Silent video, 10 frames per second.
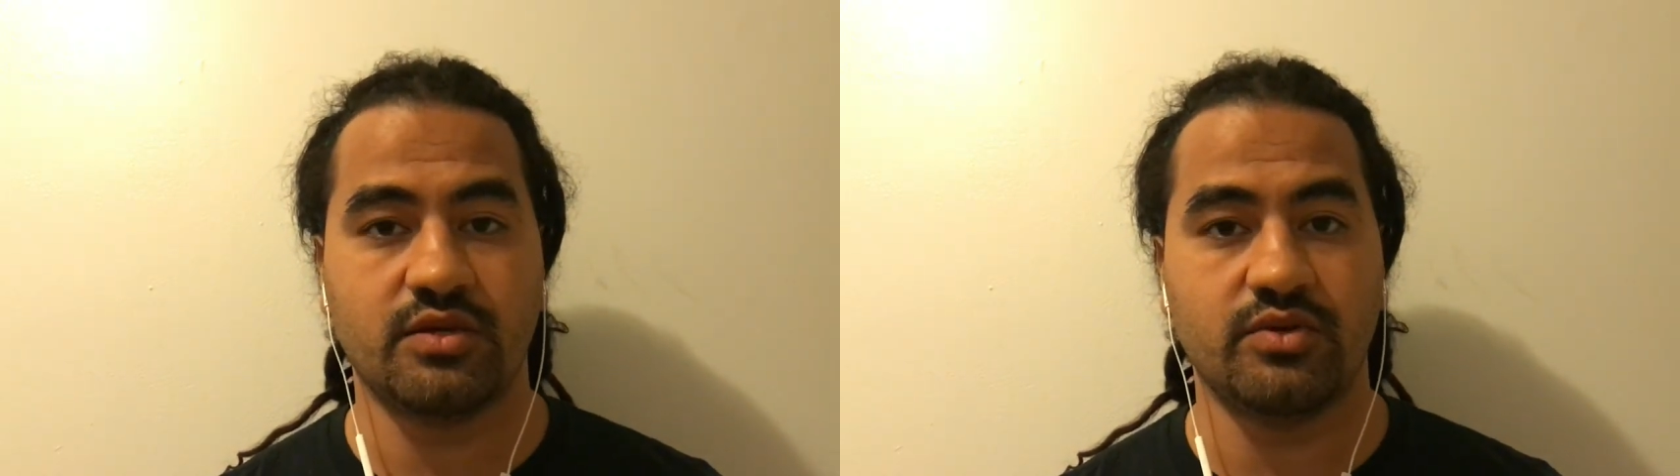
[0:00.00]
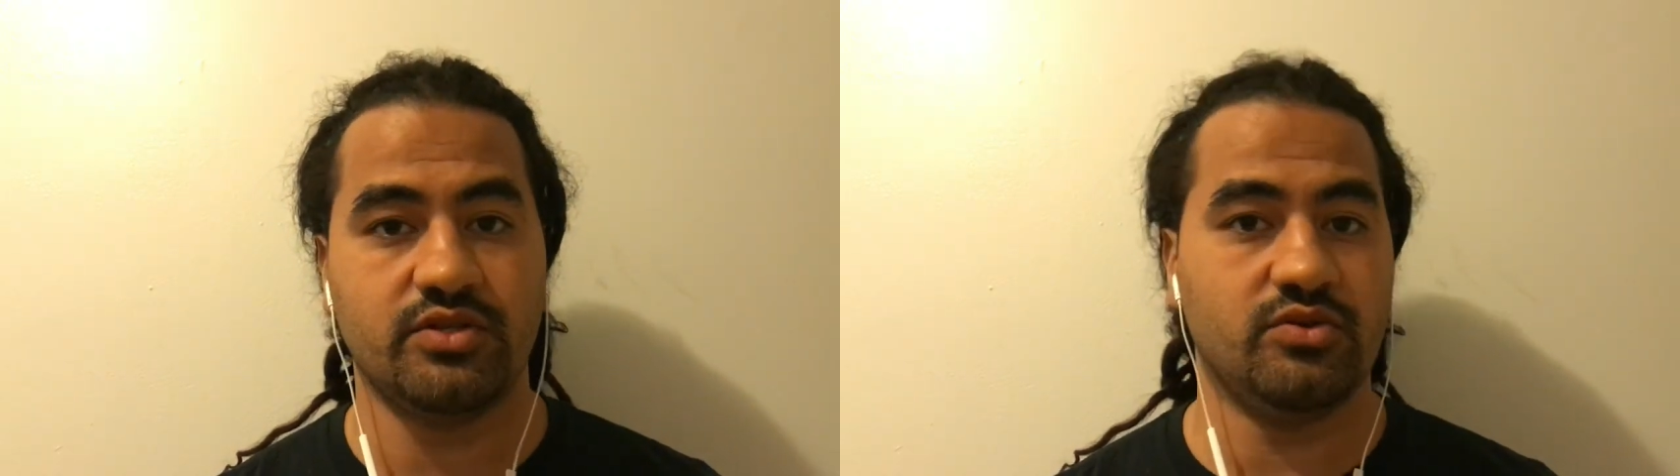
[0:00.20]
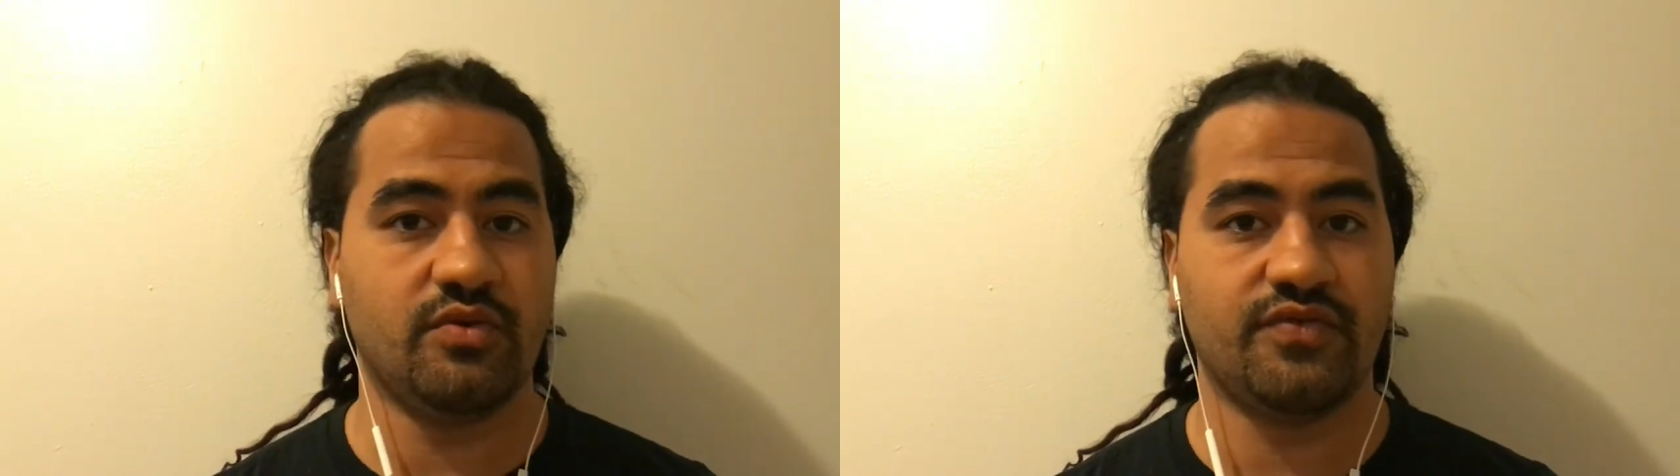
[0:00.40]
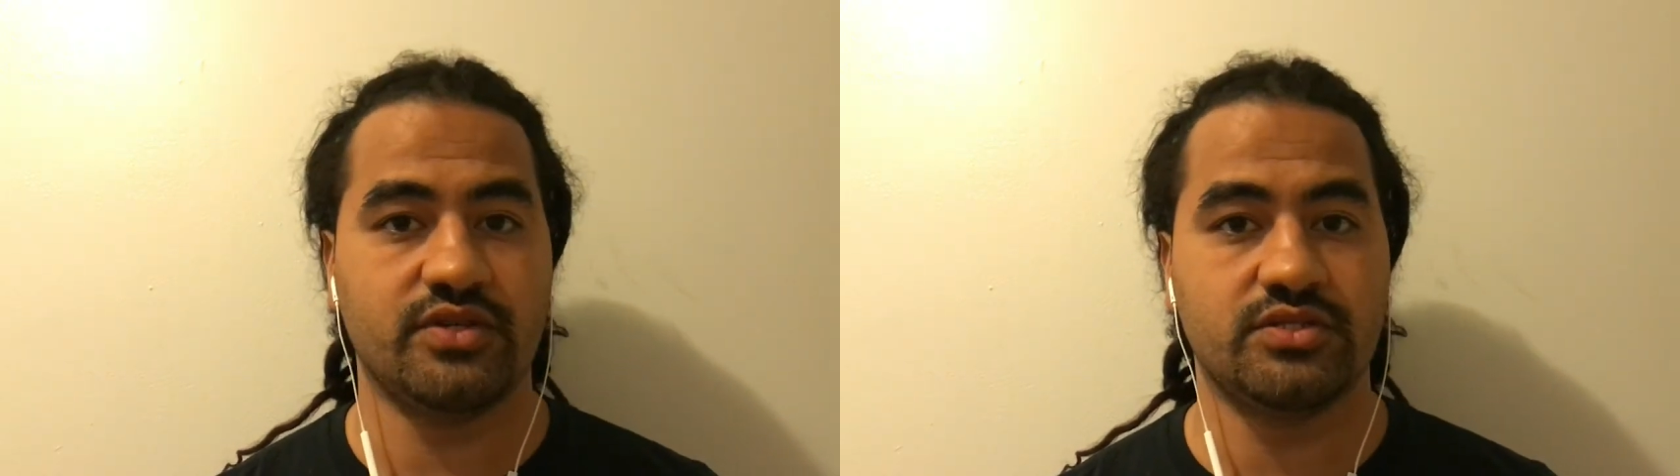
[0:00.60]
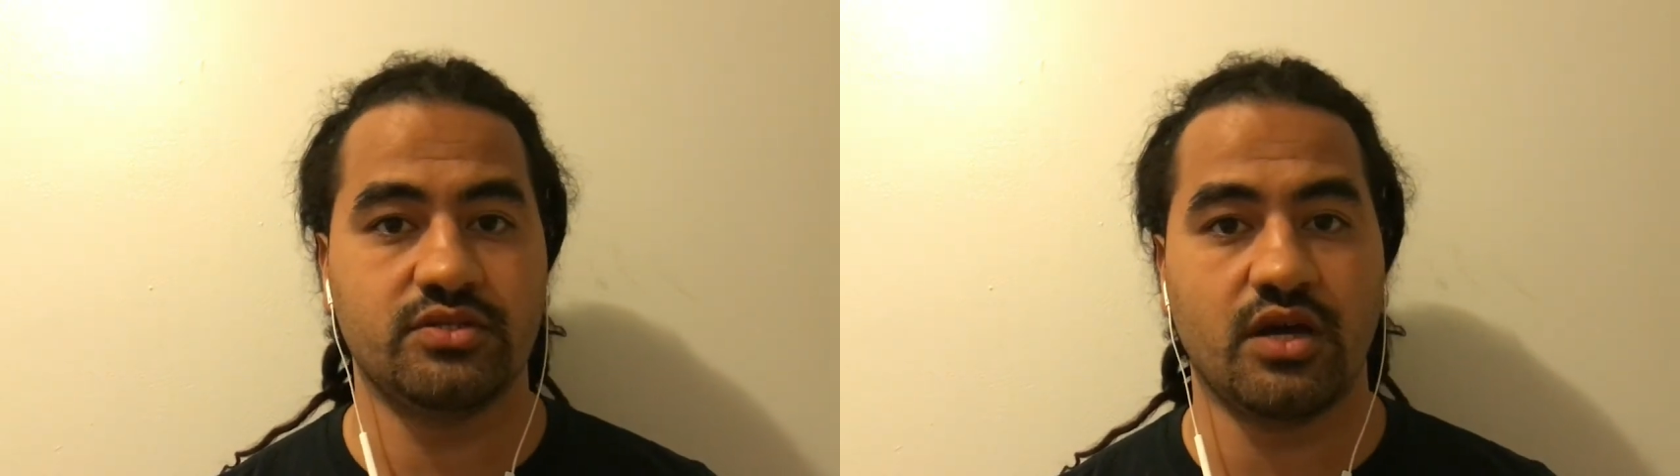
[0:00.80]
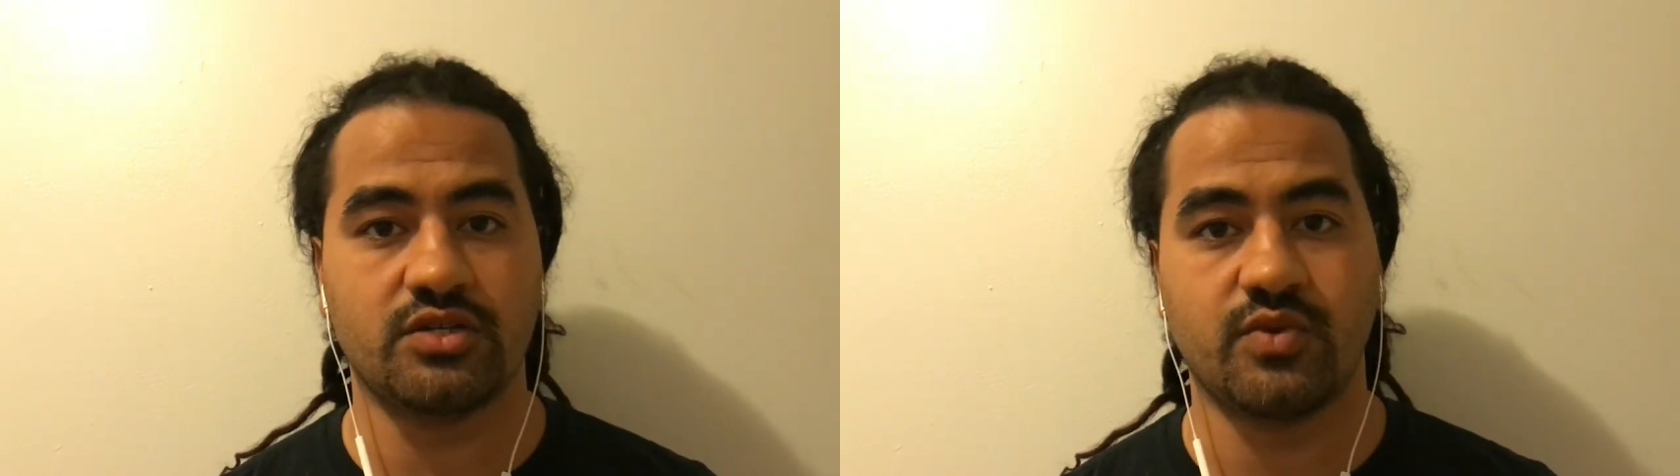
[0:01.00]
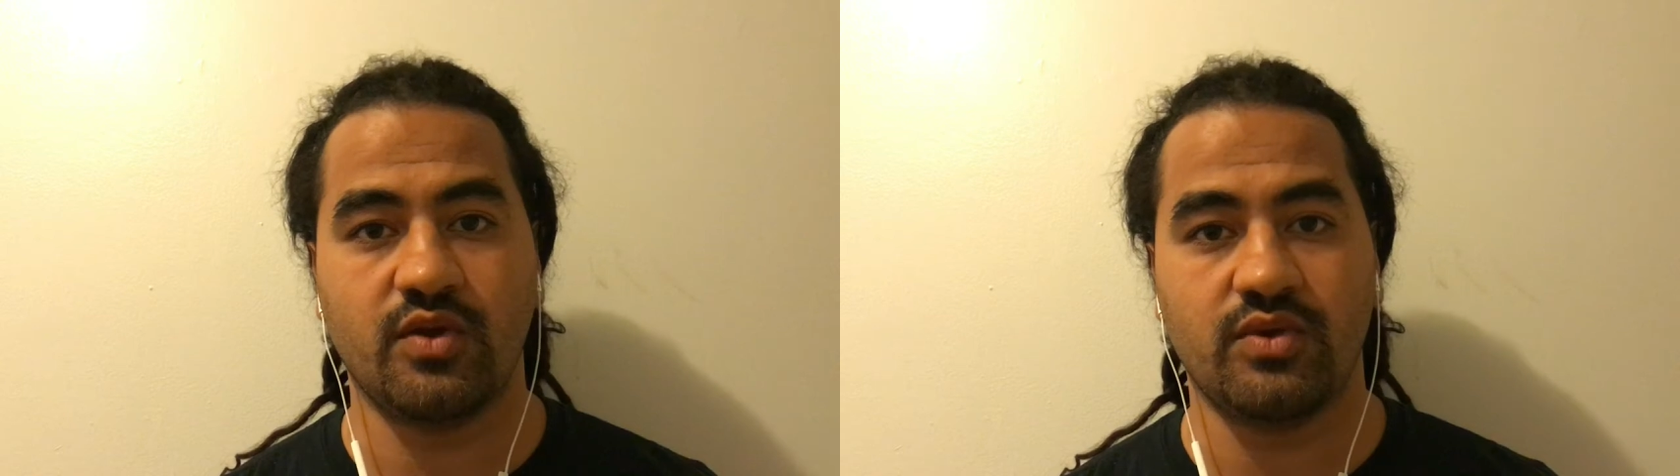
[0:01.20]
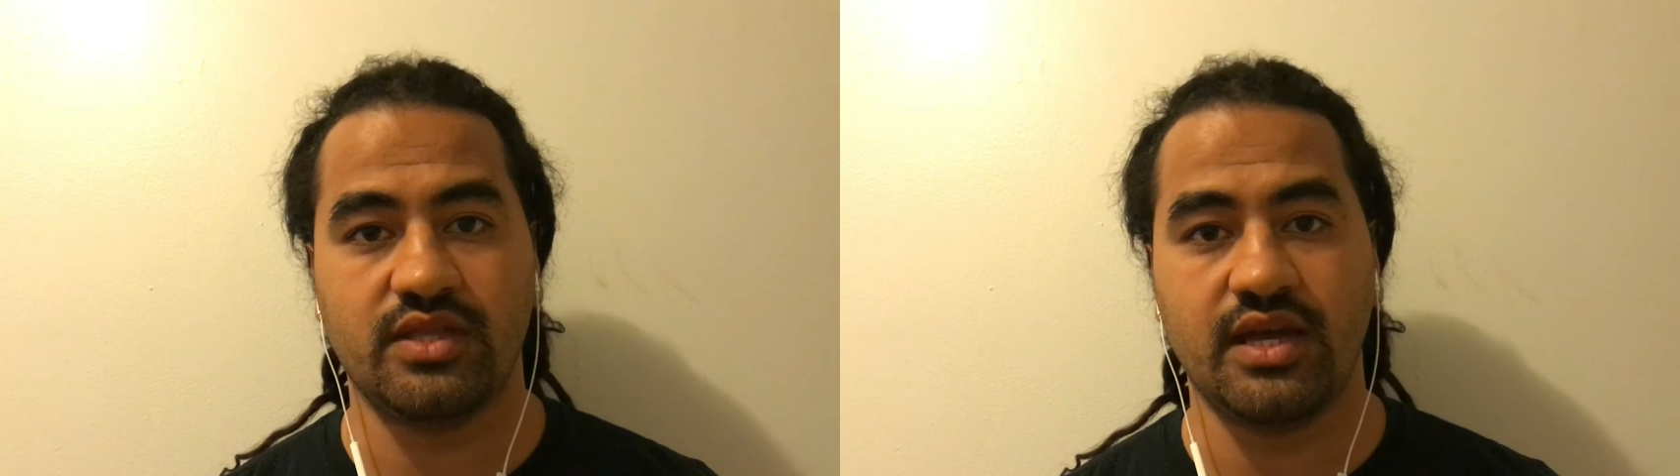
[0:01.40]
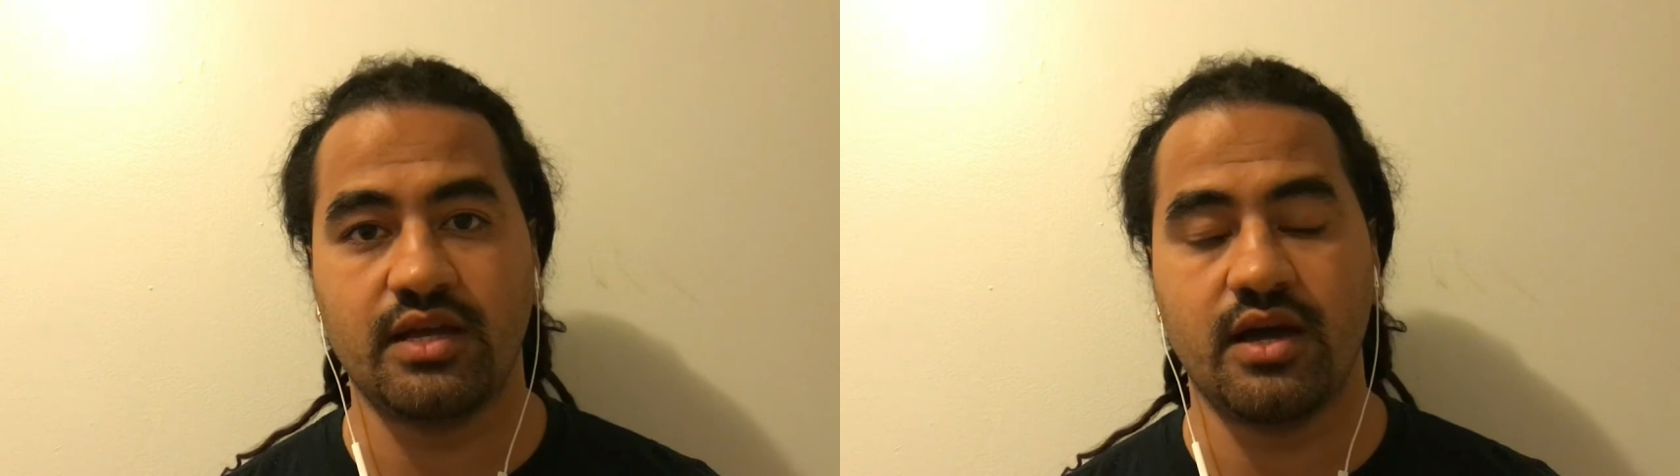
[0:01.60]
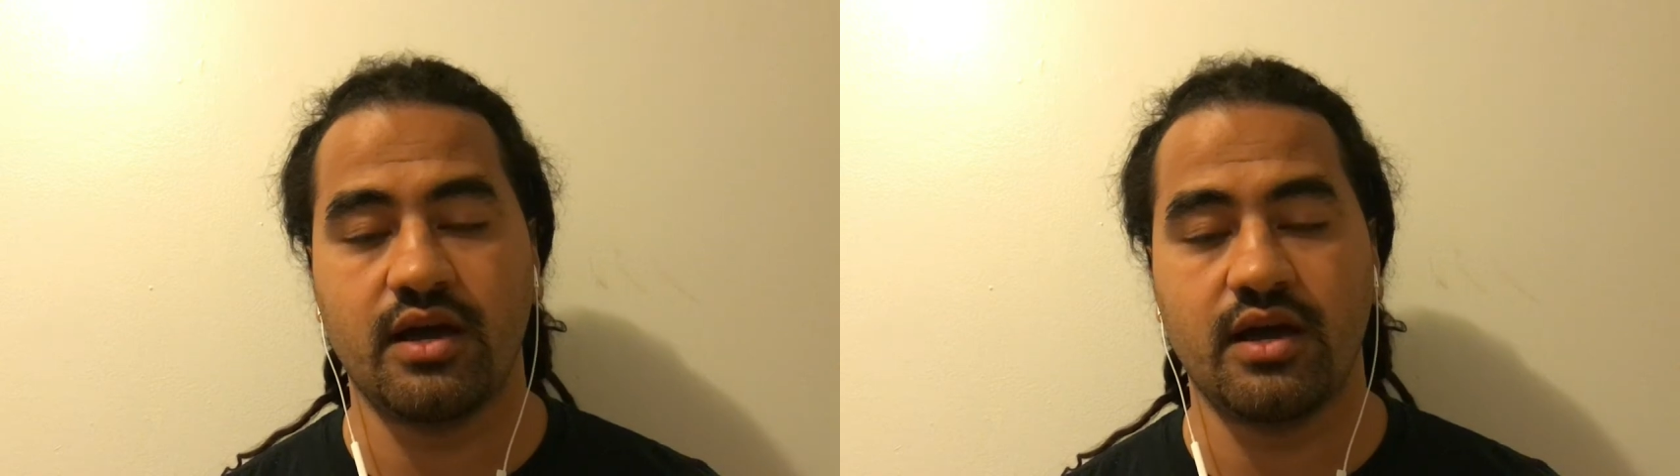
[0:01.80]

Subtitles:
that we do with this 21-day